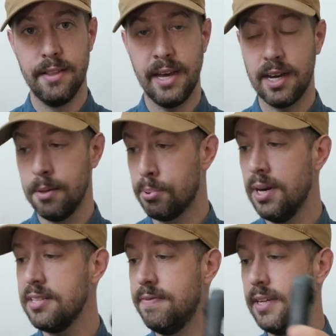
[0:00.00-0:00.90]
That
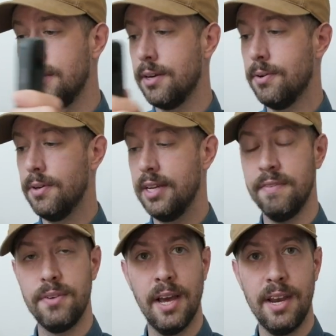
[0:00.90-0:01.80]
compressed video,
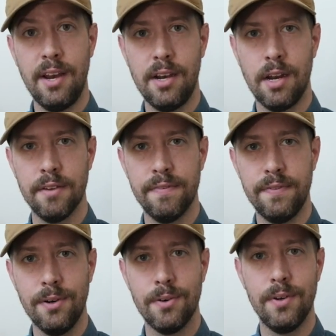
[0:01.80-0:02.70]
if you edit it on the
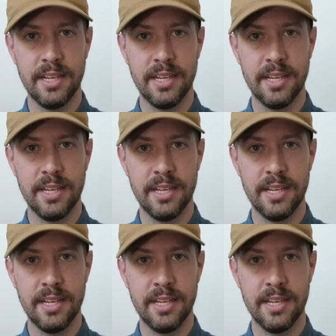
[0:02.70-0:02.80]
phone,